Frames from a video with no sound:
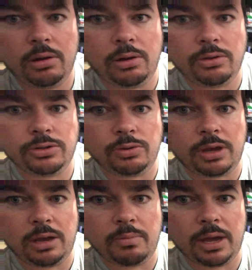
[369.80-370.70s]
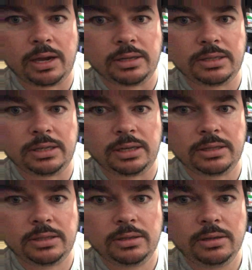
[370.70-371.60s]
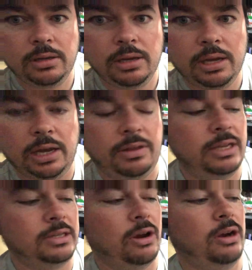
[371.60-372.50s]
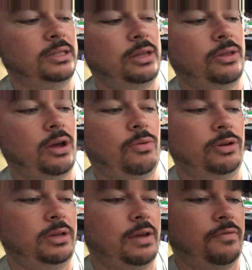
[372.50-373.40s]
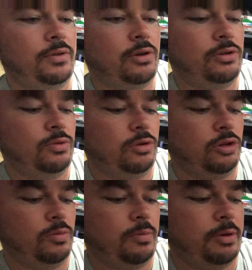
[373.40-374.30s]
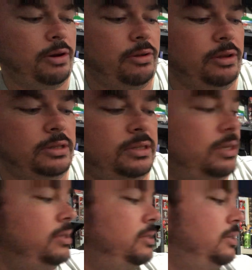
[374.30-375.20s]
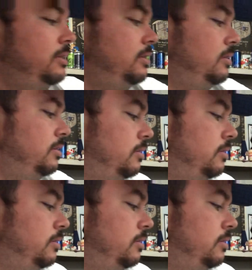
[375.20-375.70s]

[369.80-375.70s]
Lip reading: Also came back a 6. And these cards I thought were definitely going to do a little bit better than 6s.